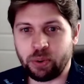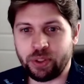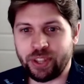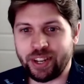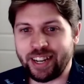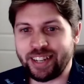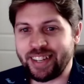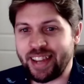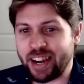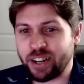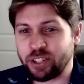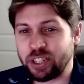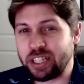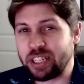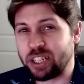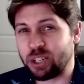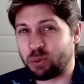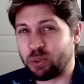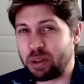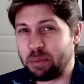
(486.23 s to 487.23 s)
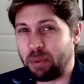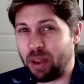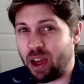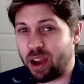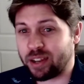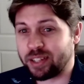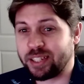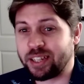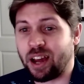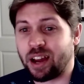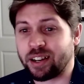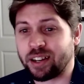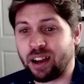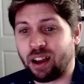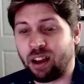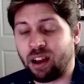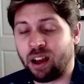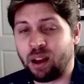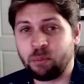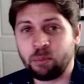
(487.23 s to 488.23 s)
it, it's actually
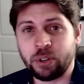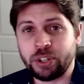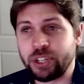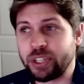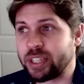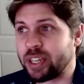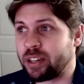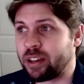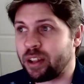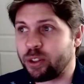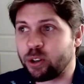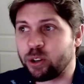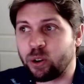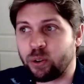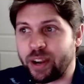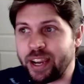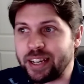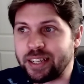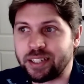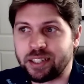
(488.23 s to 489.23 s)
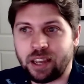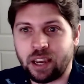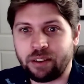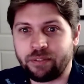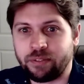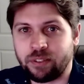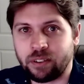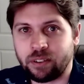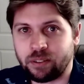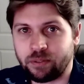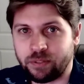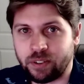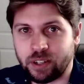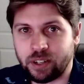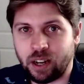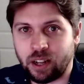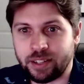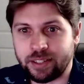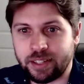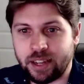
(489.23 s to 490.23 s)
storyblocks.com, which is another great site for
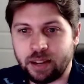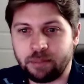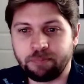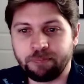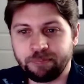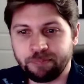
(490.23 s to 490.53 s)
content.